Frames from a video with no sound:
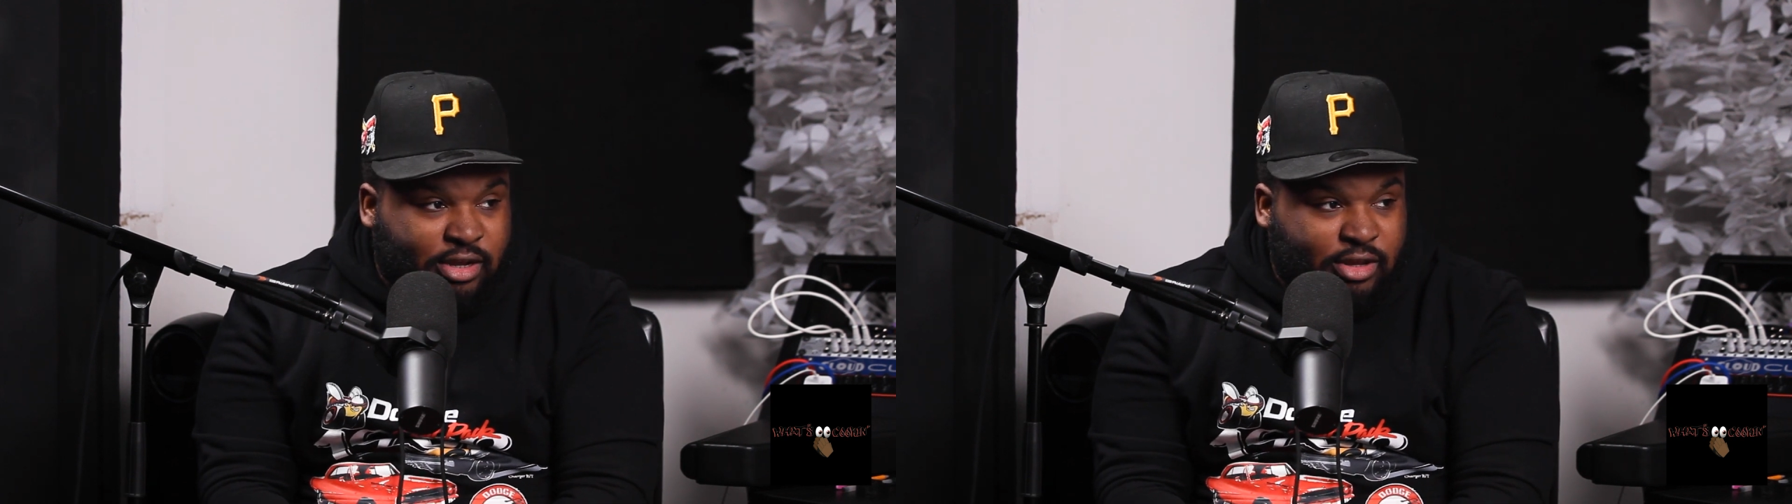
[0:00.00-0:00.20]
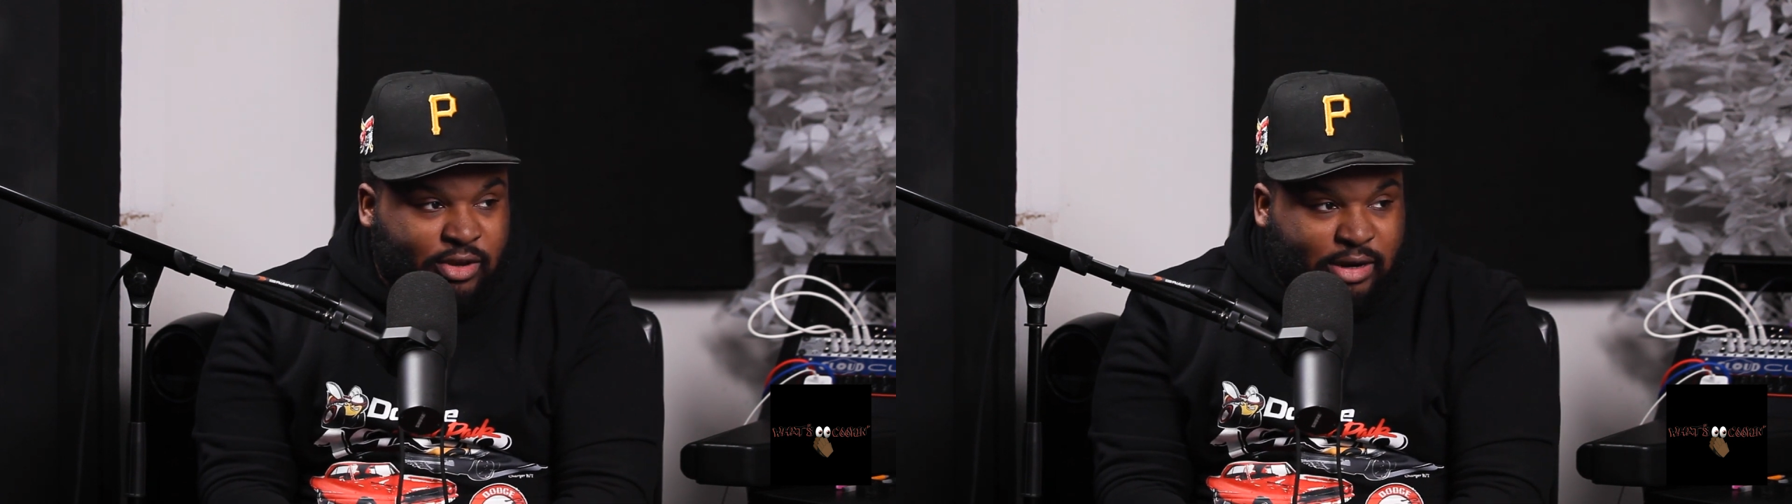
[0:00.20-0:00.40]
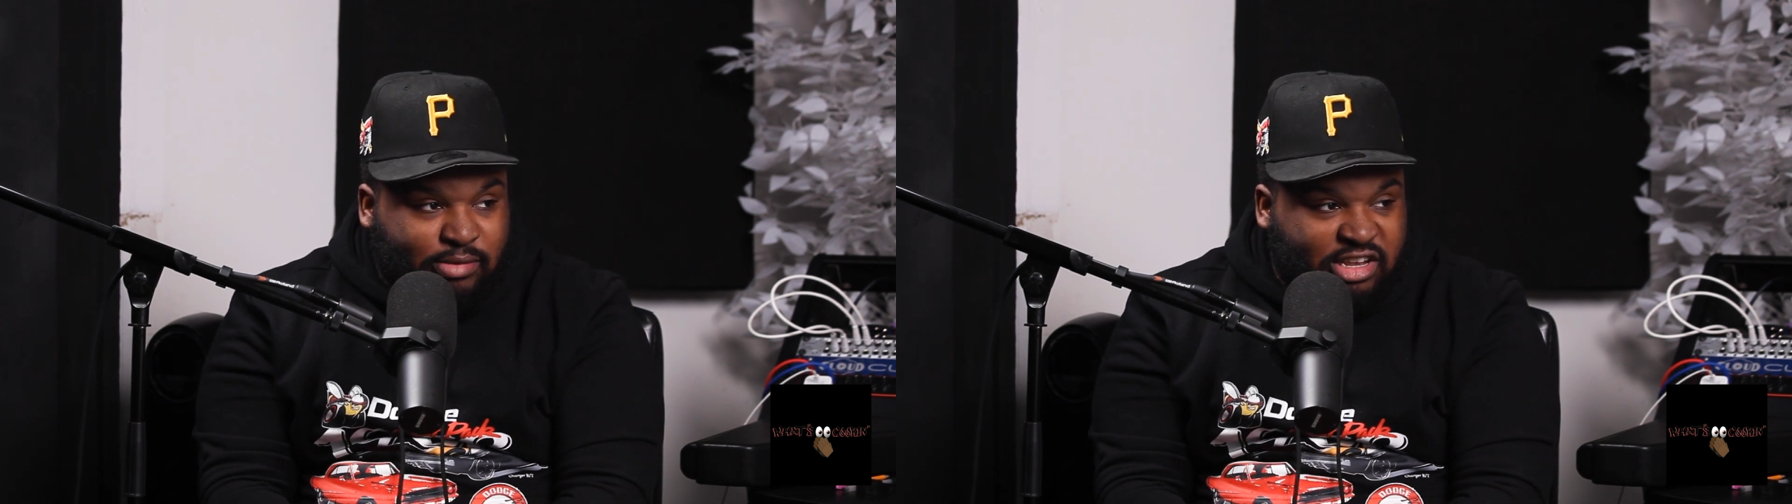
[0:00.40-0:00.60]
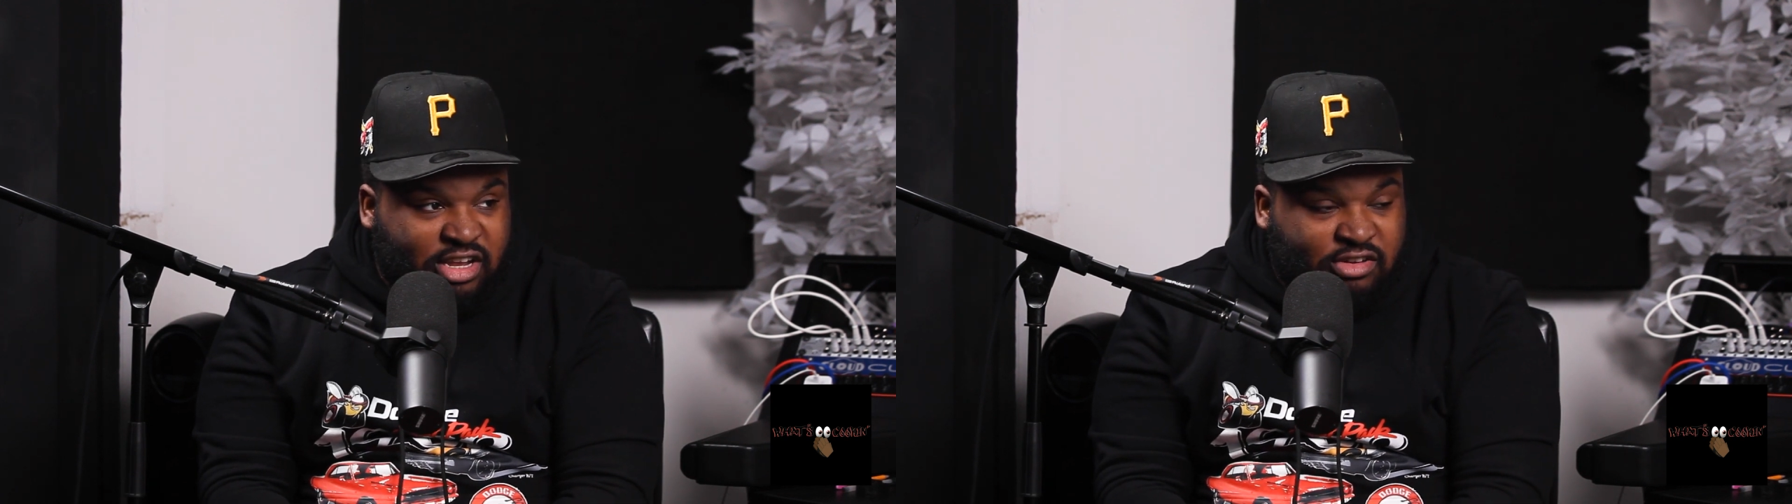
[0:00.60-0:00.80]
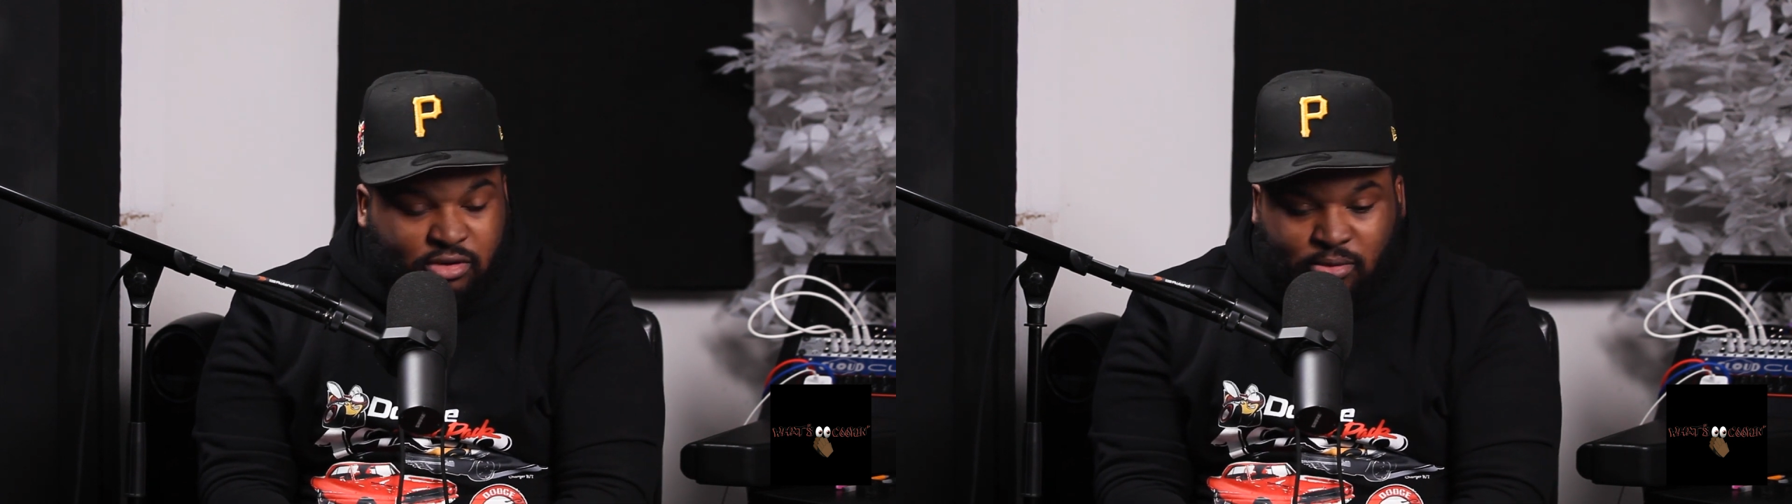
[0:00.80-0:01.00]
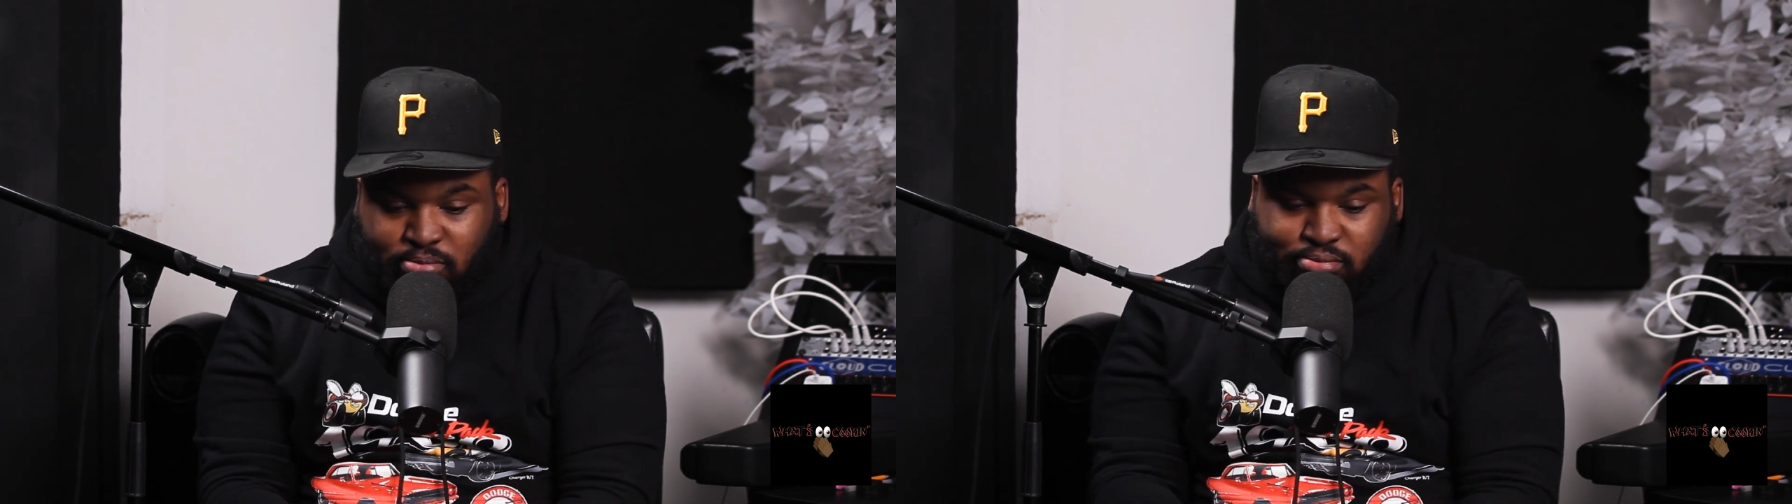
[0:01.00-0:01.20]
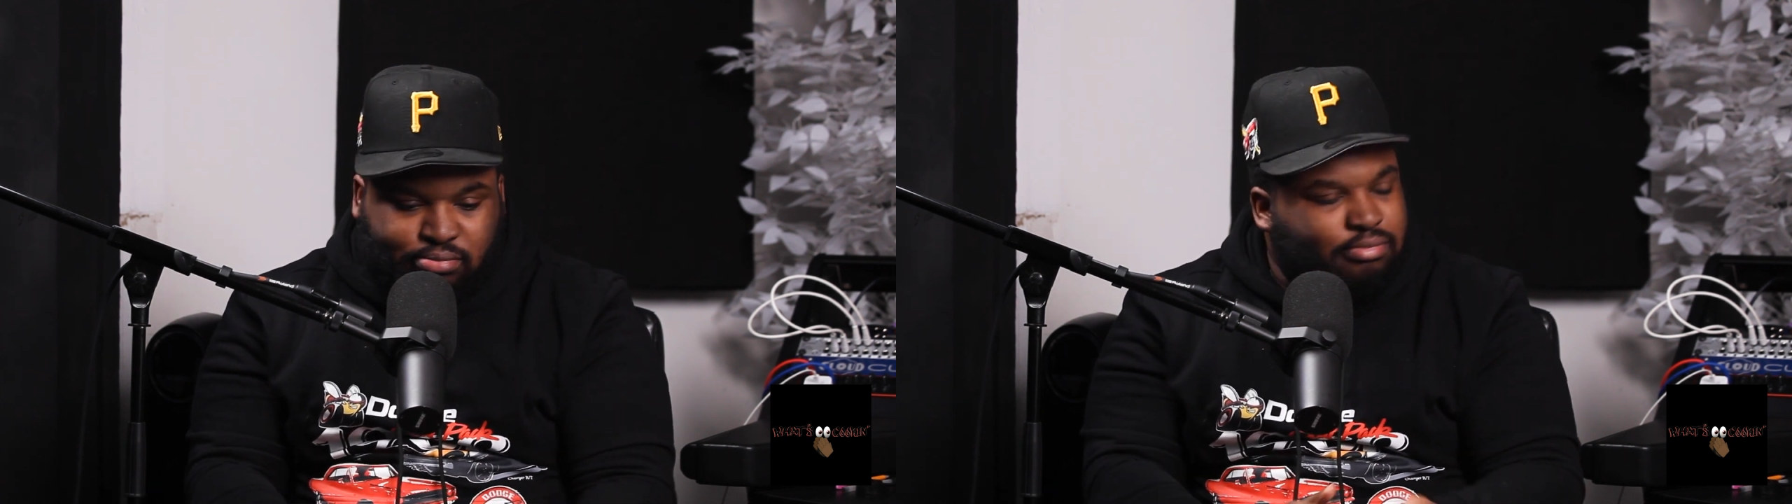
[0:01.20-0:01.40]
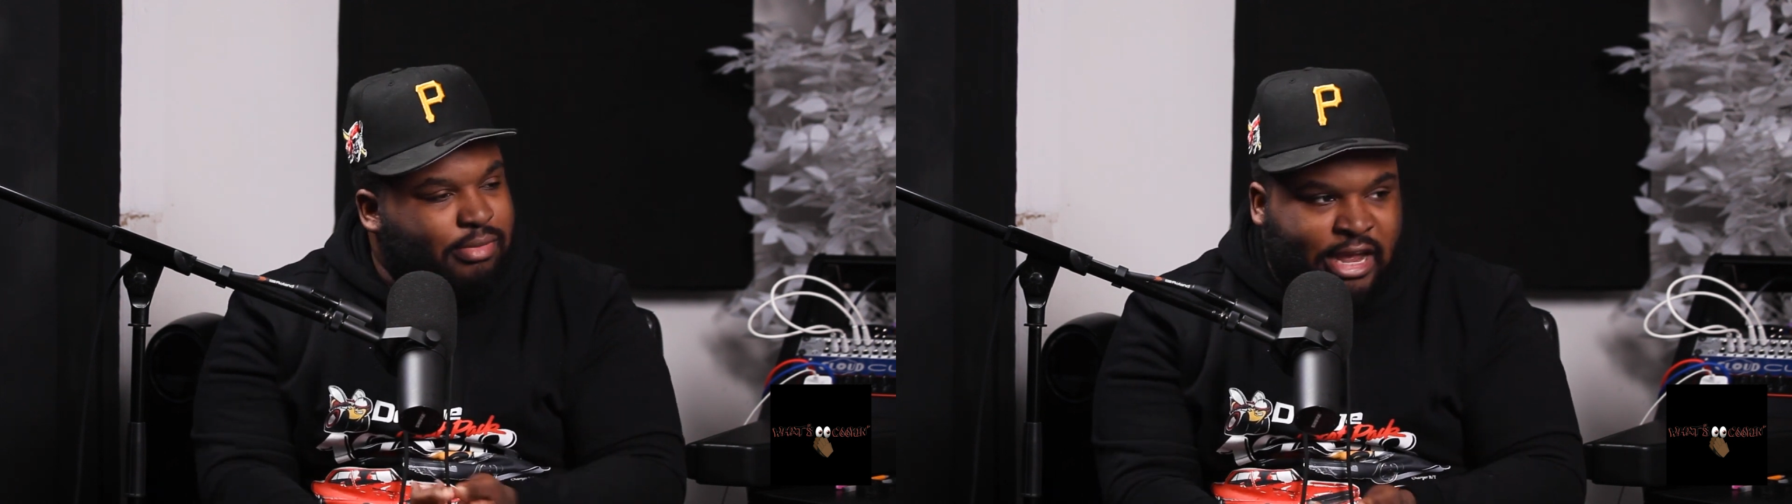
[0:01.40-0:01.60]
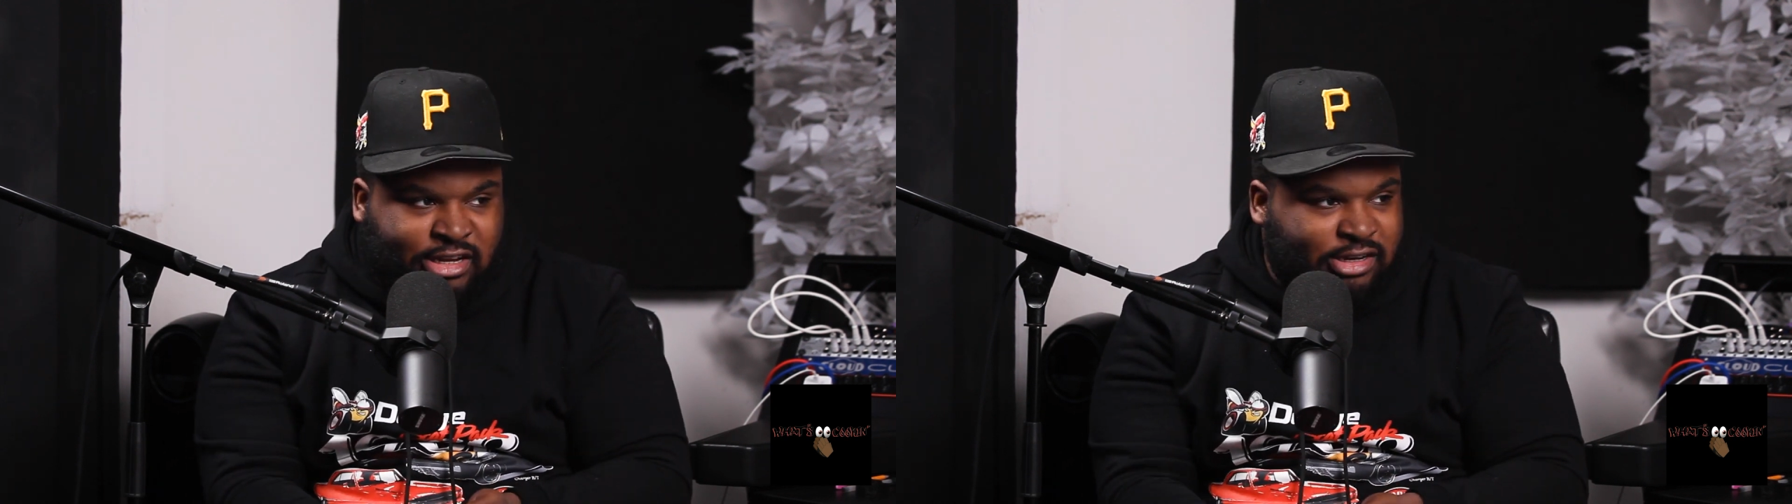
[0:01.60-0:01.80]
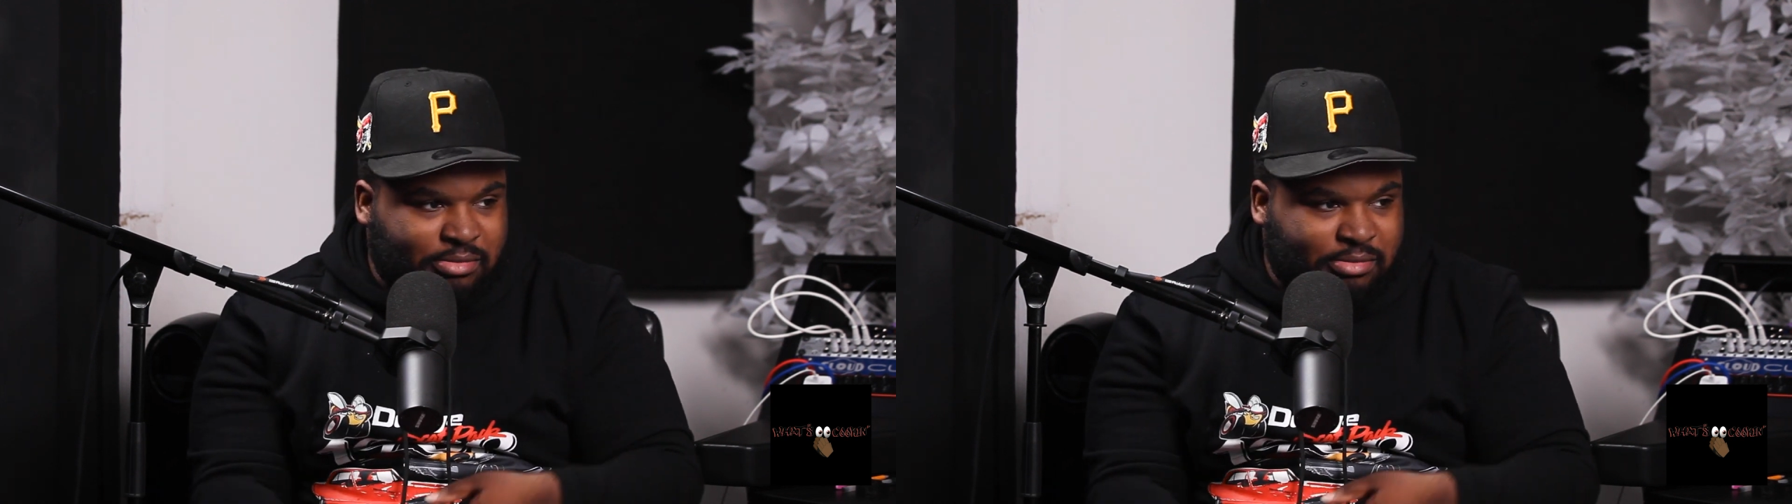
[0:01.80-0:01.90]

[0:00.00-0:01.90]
You get what I'm saying? So extra